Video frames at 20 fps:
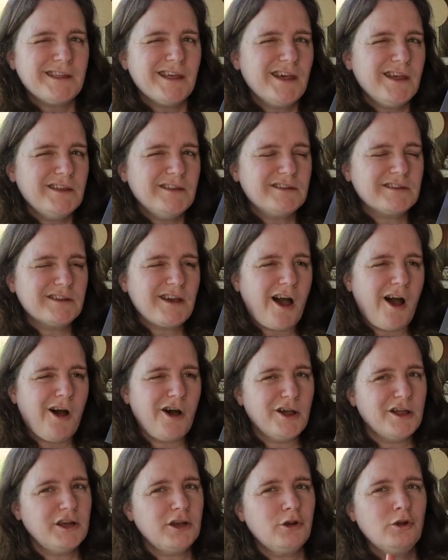There's
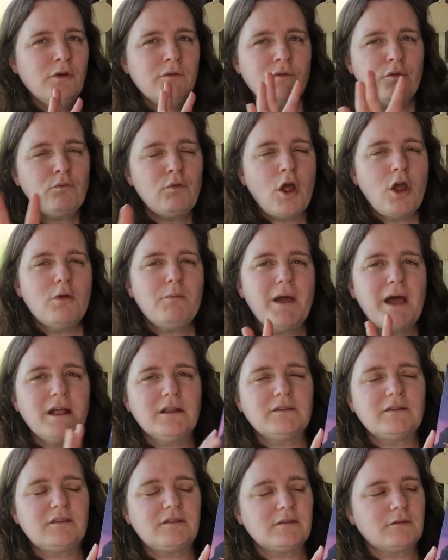kind of a
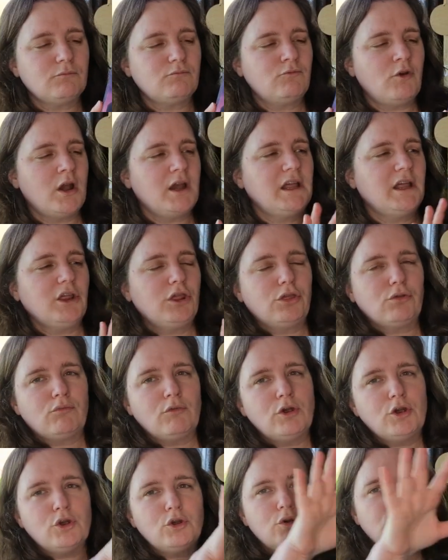romance running
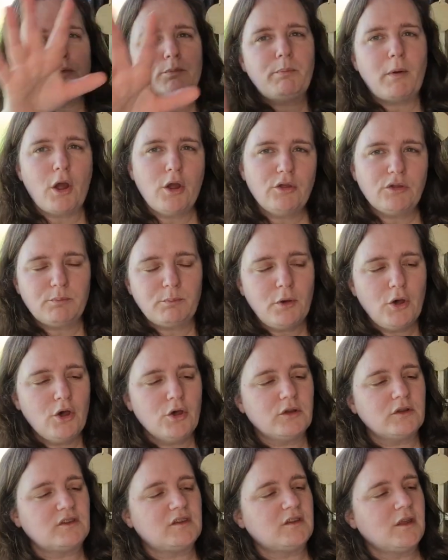through both
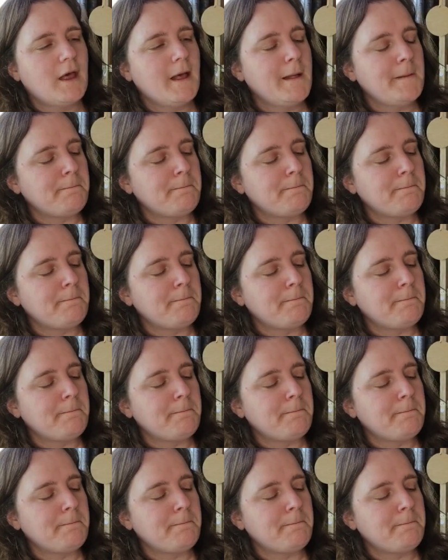books.